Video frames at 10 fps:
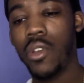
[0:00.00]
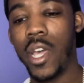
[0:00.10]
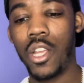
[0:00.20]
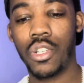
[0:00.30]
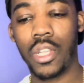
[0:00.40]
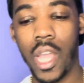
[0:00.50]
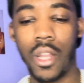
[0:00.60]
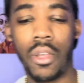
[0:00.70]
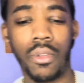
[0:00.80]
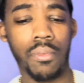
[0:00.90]
actually kind
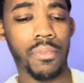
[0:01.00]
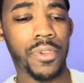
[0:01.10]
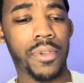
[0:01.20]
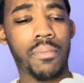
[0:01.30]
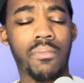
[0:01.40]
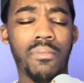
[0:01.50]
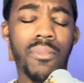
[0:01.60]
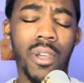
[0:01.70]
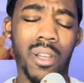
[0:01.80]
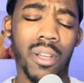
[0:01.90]
of
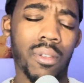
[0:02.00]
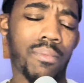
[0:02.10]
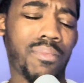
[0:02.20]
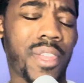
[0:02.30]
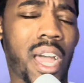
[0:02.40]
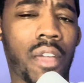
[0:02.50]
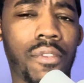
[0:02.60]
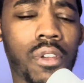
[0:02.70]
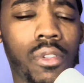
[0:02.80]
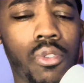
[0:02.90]

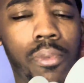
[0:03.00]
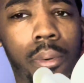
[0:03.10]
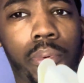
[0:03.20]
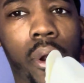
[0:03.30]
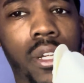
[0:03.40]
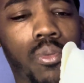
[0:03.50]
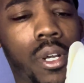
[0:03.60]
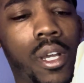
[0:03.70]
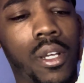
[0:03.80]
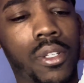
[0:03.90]
diving a little bit
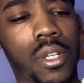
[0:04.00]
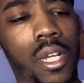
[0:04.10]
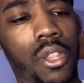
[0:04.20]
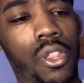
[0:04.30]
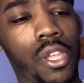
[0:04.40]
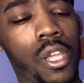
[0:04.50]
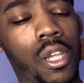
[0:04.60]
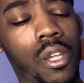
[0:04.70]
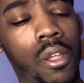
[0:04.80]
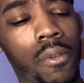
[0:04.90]
price-wise. I think
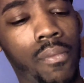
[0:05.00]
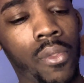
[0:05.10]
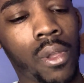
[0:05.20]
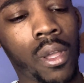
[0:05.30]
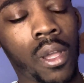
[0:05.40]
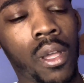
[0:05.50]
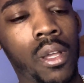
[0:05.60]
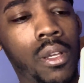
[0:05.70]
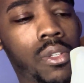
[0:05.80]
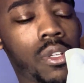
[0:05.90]

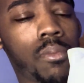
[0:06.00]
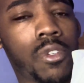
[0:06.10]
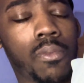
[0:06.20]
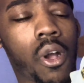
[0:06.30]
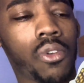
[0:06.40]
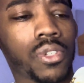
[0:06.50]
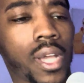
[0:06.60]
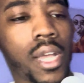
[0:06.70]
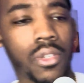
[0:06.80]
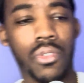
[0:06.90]
some smaller
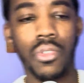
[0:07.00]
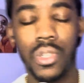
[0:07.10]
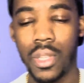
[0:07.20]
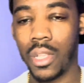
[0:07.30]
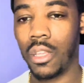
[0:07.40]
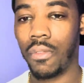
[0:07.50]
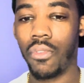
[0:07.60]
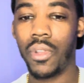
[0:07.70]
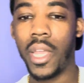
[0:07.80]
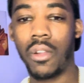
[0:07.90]
sizes are selling for
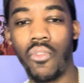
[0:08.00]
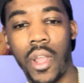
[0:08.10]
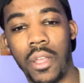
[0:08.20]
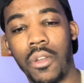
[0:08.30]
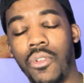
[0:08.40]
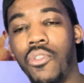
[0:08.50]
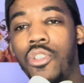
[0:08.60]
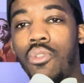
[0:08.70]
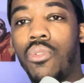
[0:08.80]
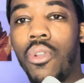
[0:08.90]
like right under
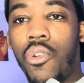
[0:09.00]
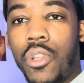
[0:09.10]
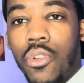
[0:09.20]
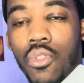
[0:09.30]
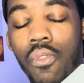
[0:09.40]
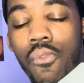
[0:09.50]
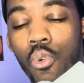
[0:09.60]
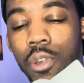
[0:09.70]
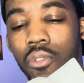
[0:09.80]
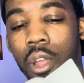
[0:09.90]
$230 or
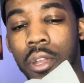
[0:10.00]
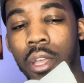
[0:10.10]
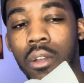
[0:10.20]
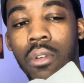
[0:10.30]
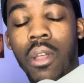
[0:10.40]
$240 right now.